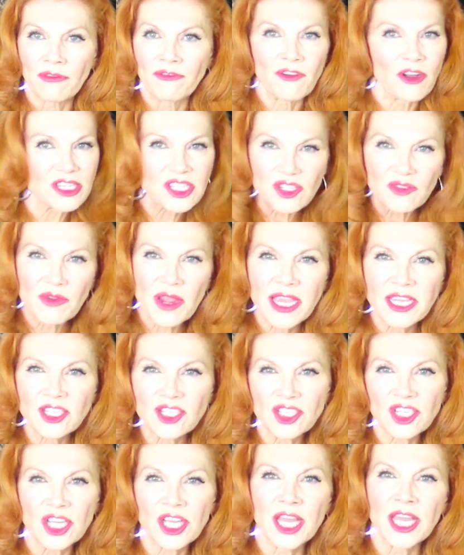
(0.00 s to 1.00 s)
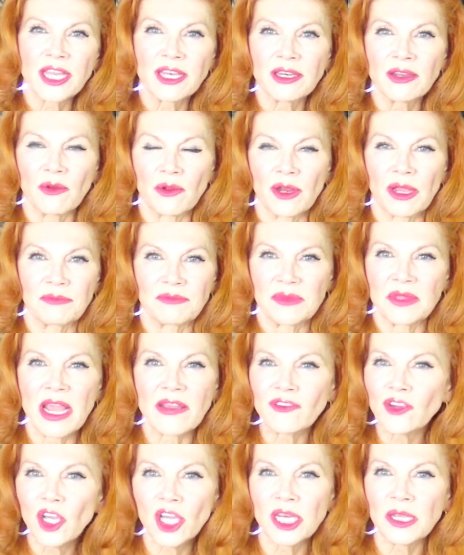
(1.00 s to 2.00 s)
frustration or I'm
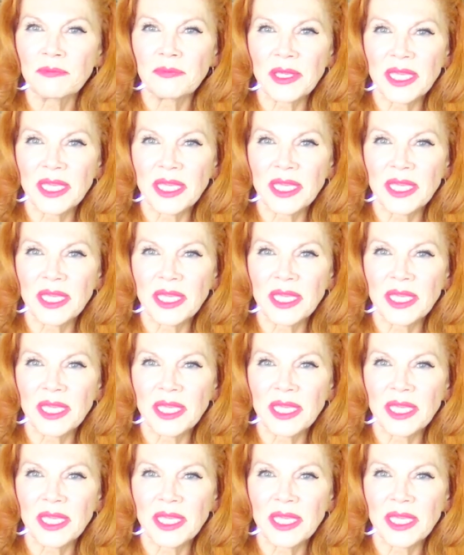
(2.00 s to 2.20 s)
never going to